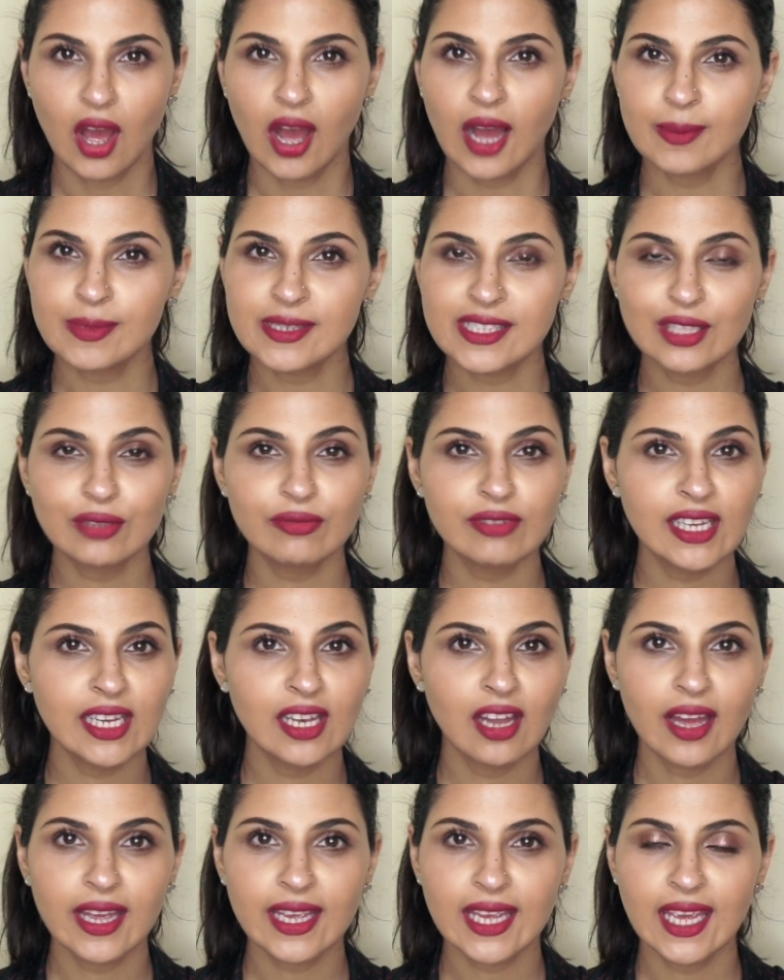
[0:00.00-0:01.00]
I'm still really
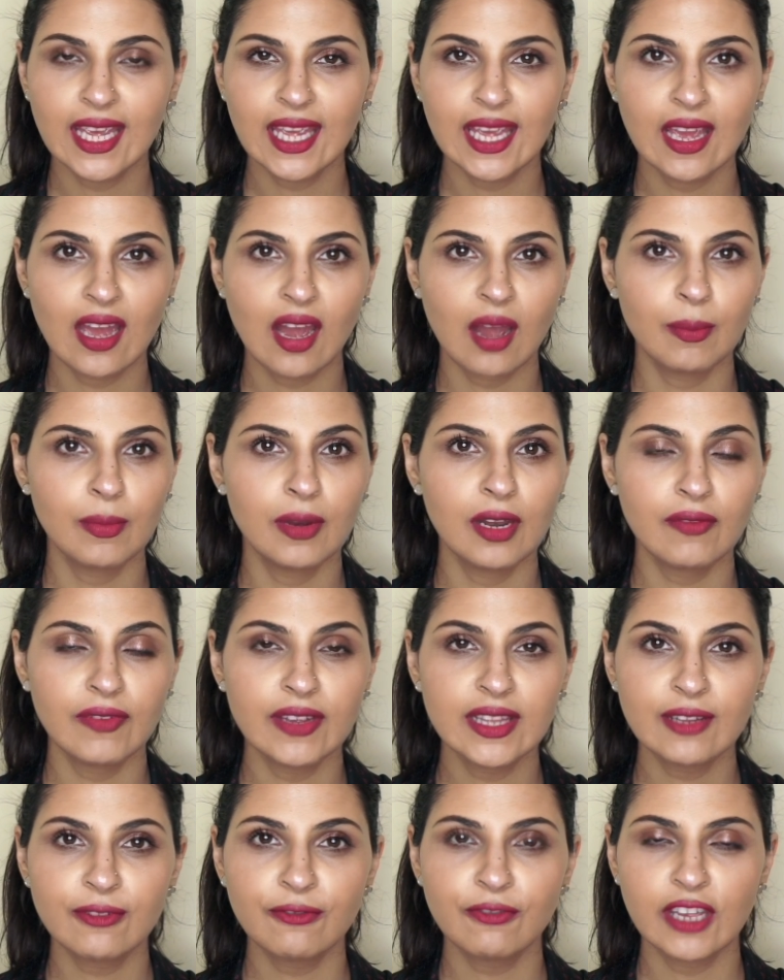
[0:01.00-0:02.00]
liking it. I'm
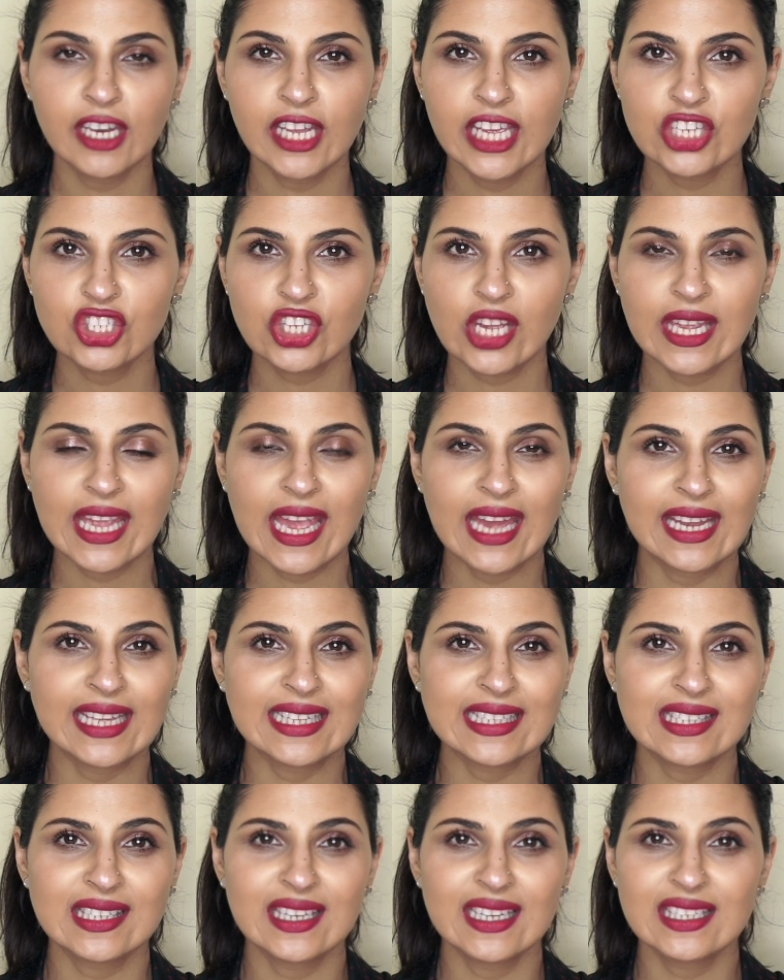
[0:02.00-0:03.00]
loving the finish. Again,
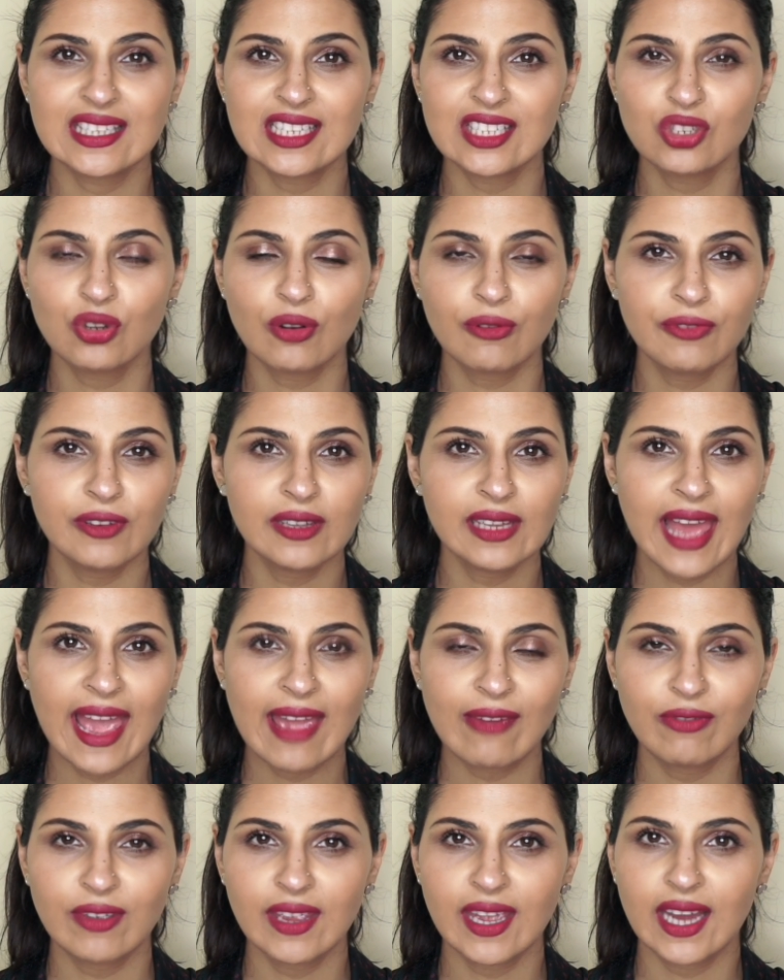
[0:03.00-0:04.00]
it does not feel
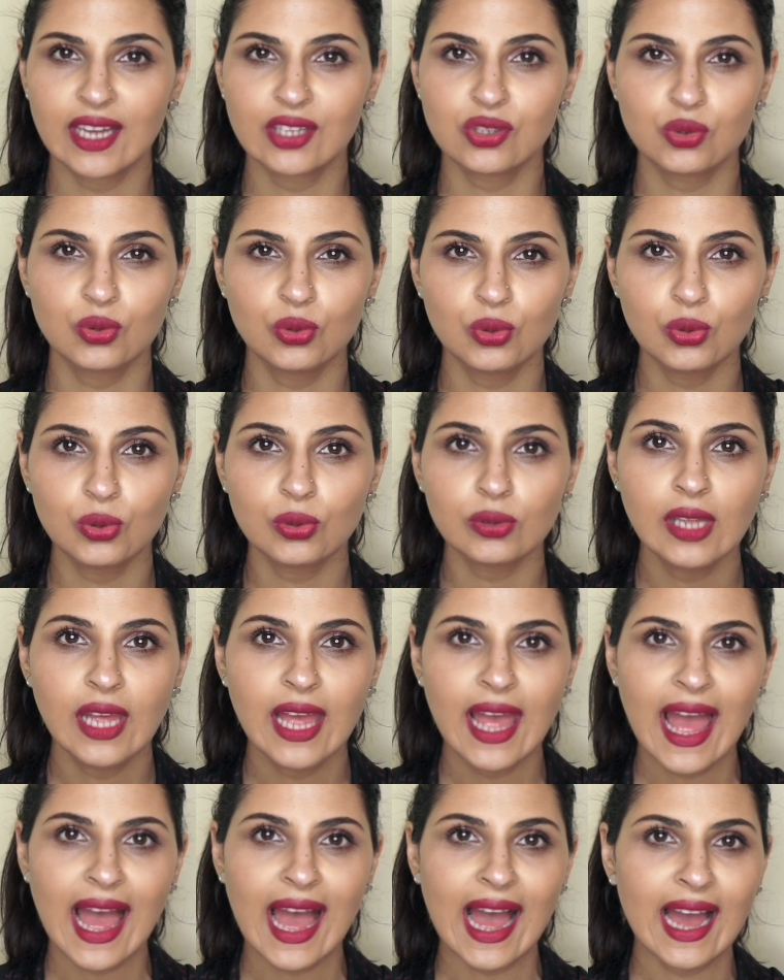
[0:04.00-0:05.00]
heavy at all,
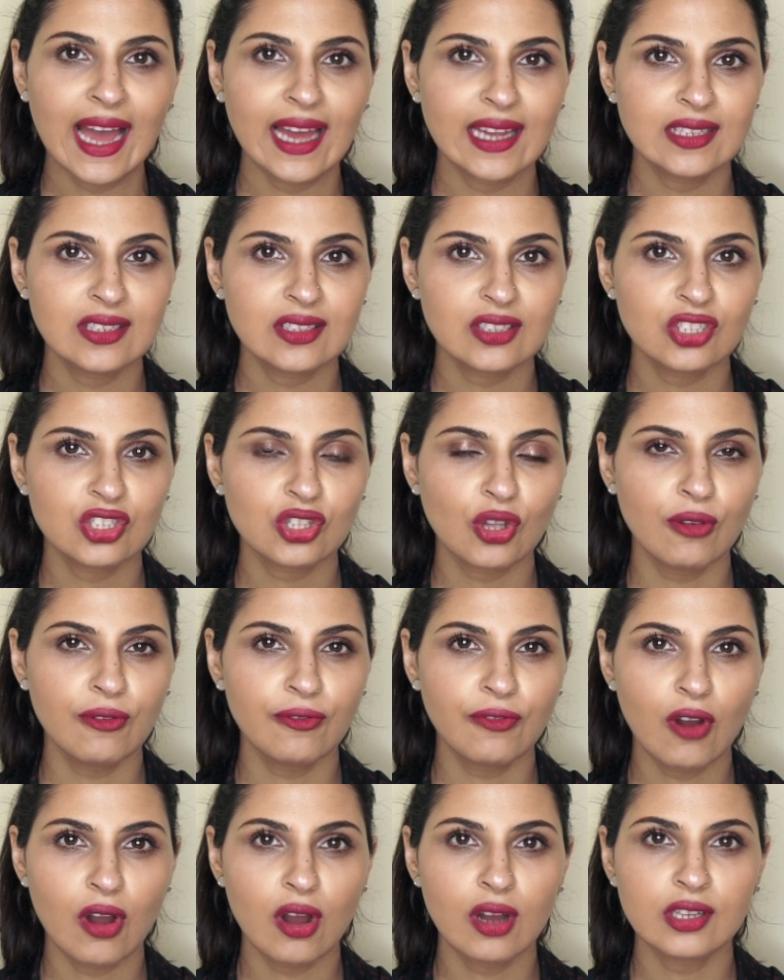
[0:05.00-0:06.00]
and so
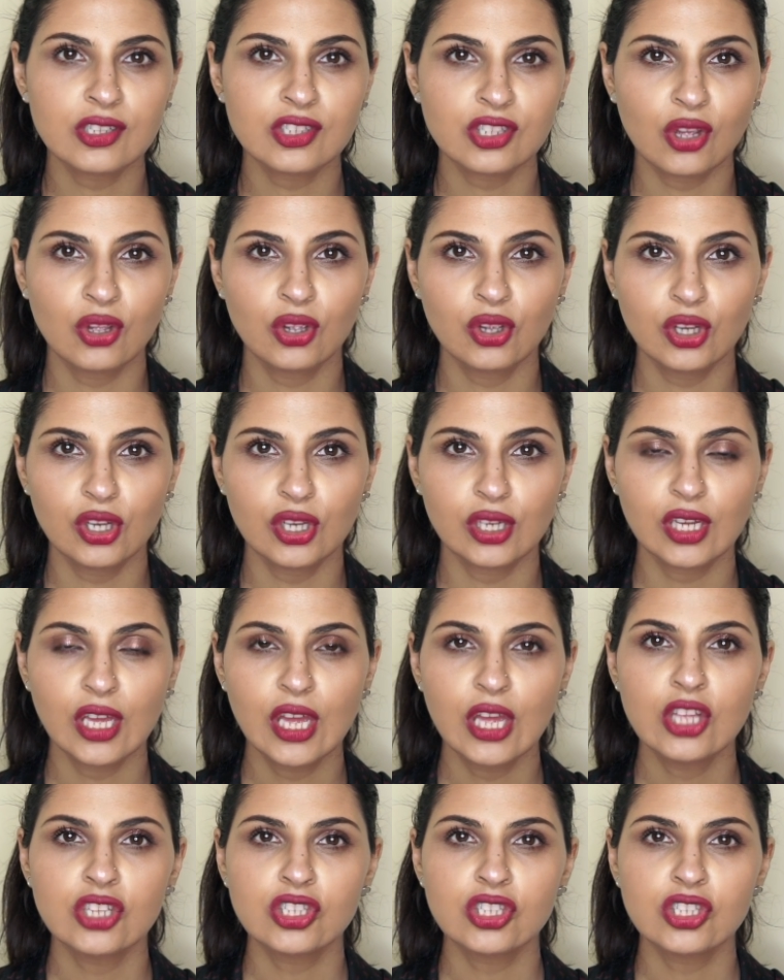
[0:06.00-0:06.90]
far so good.